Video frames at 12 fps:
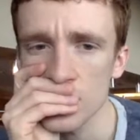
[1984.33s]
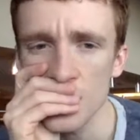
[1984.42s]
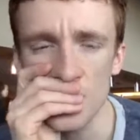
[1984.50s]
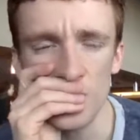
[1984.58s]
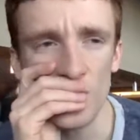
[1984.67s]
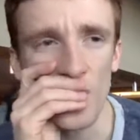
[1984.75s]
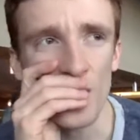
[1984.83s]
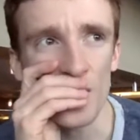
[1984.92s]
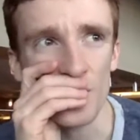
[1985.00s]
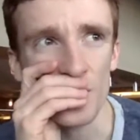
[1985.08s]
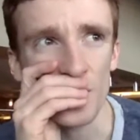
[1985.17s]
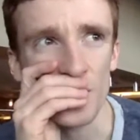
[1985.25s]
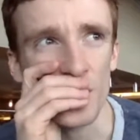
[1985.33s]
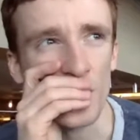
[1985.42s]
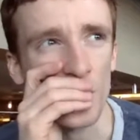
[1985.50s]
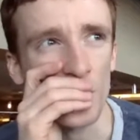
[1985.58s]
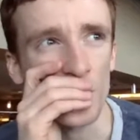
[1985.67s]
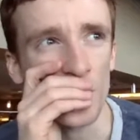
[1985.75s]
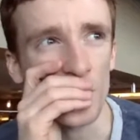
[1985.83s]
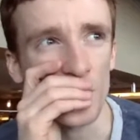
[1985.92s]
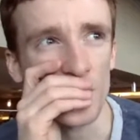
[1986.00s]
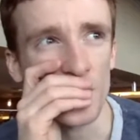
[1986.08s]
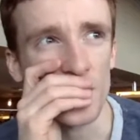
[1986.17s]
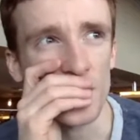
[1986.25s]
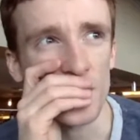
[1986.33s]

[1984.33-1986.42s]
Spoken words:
These are a lot different than the homework ones.